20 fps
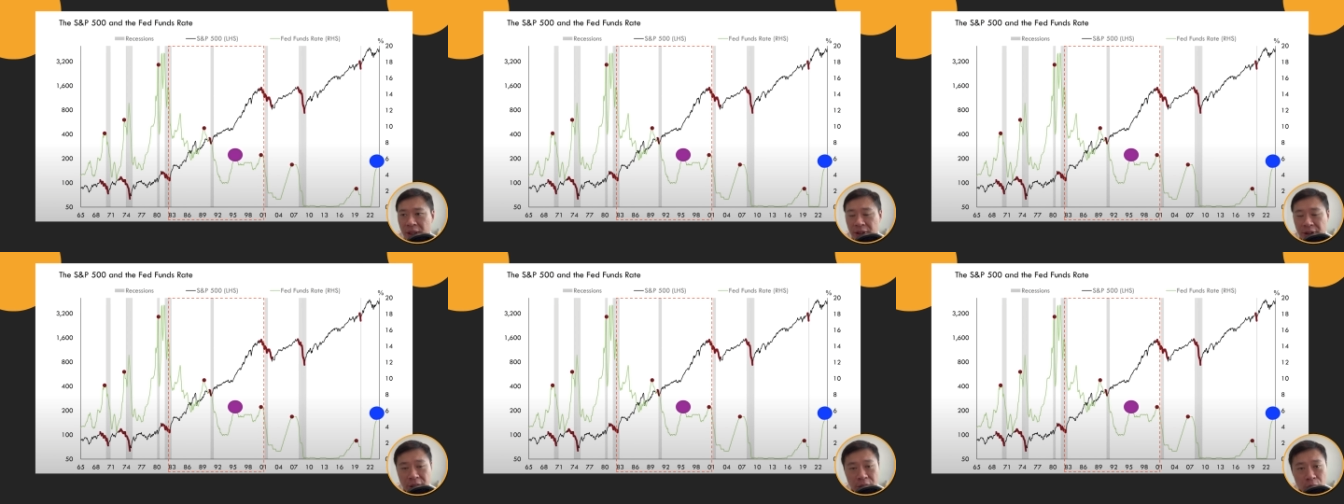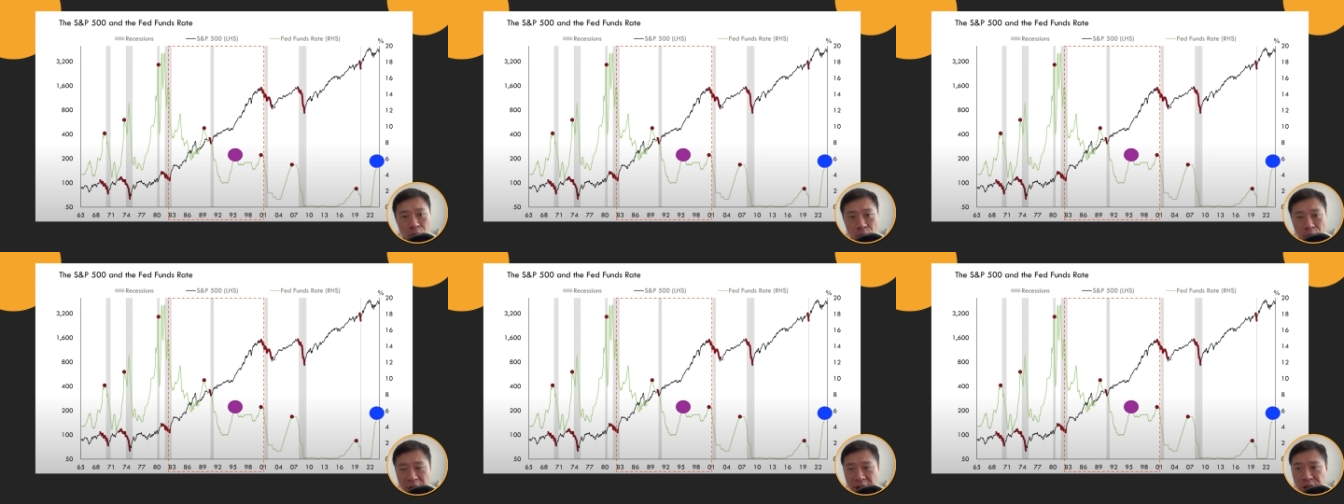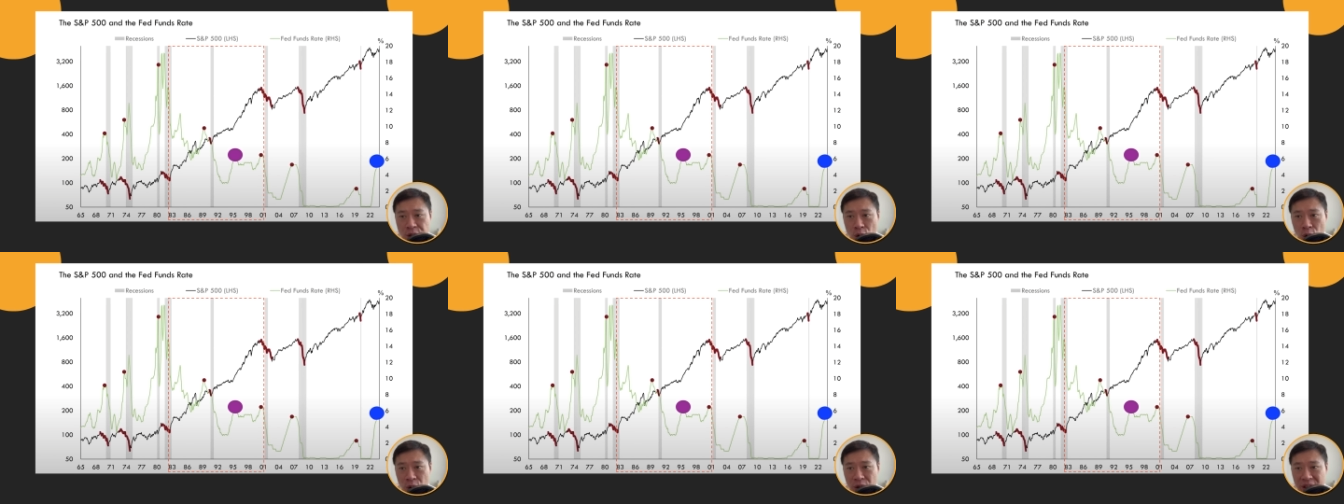The grey
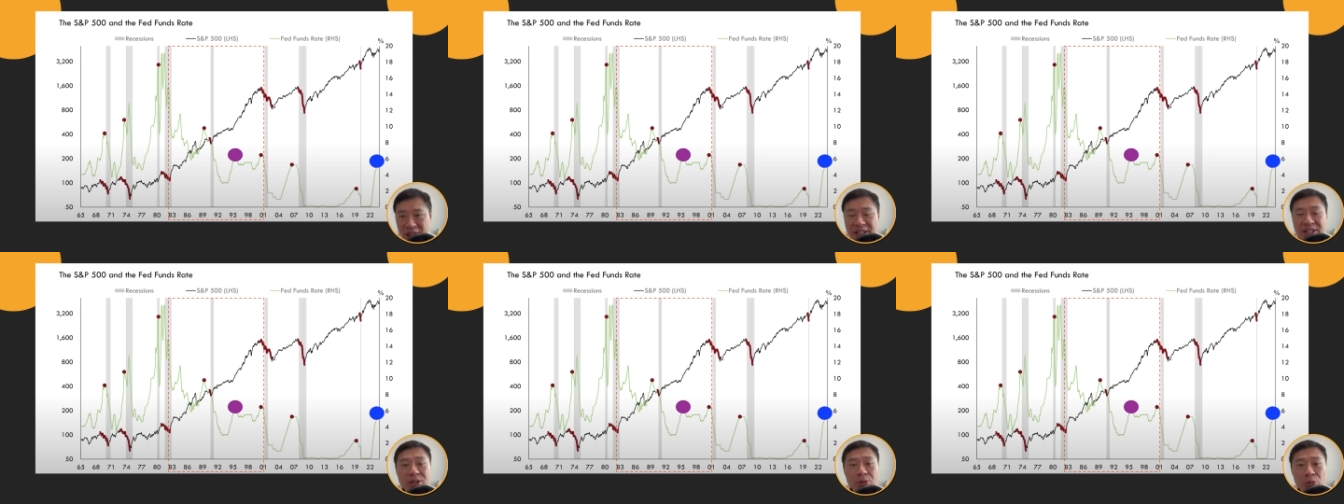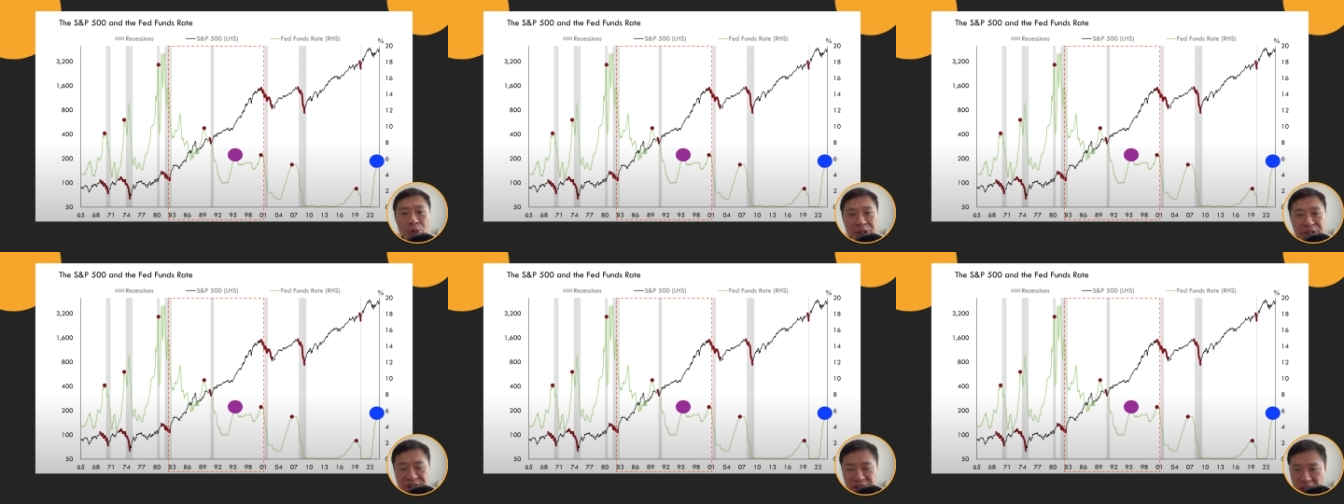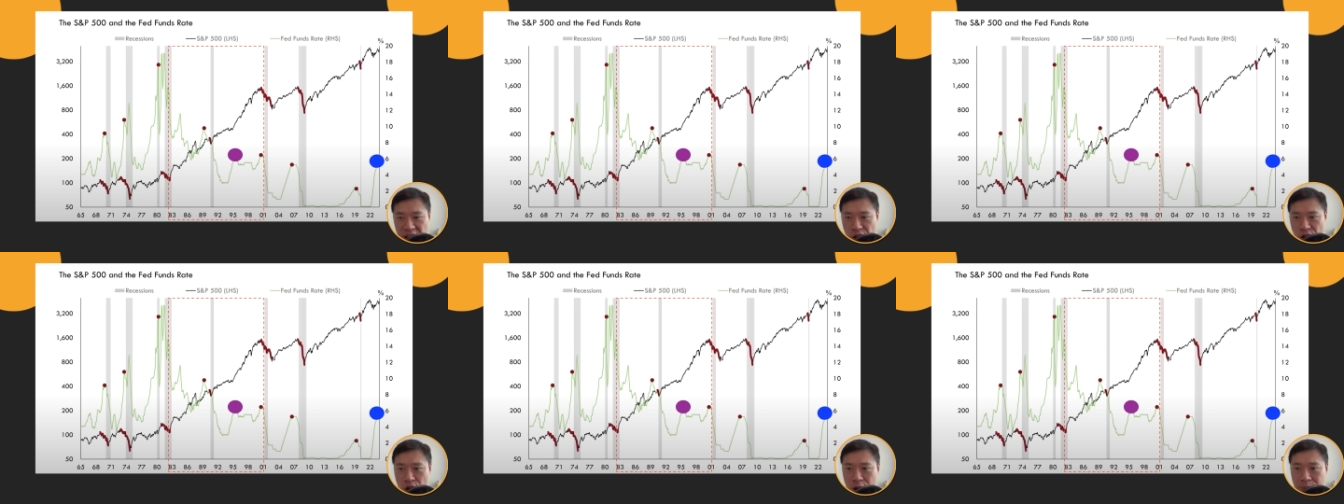zone is a
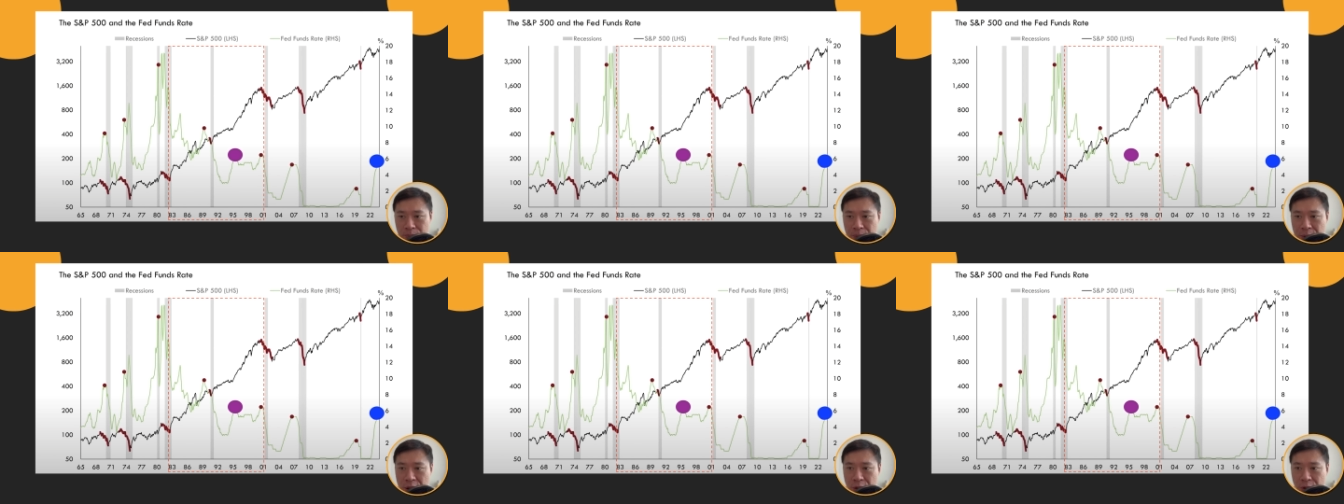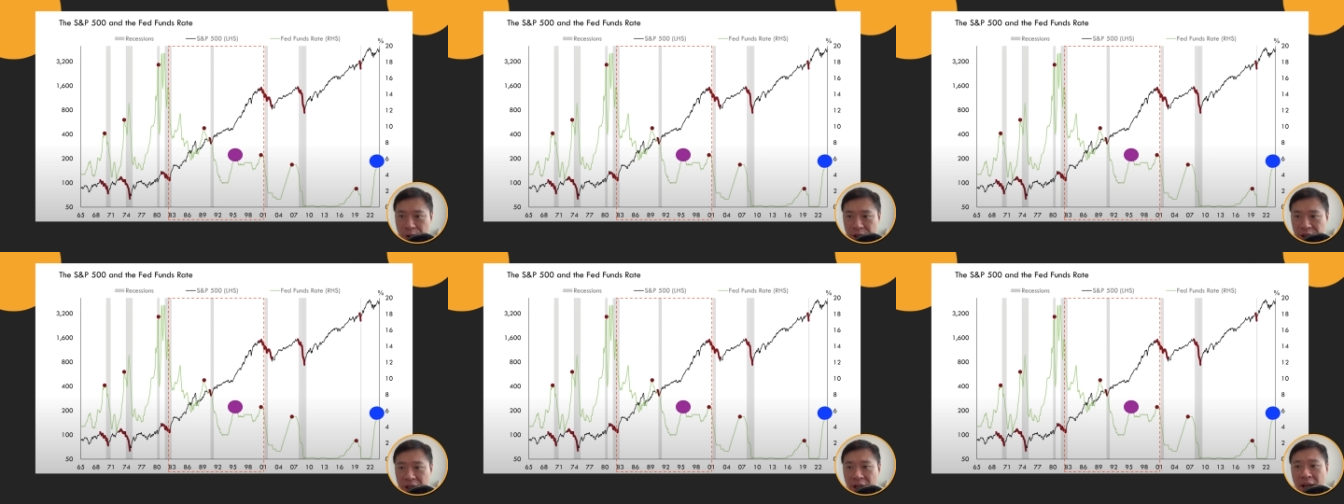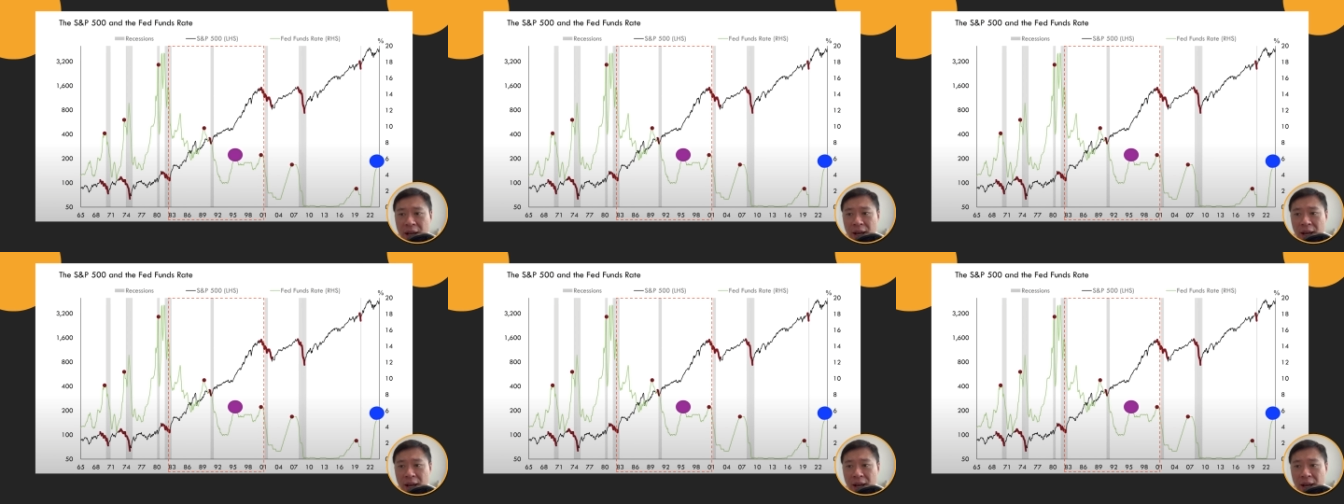recession period.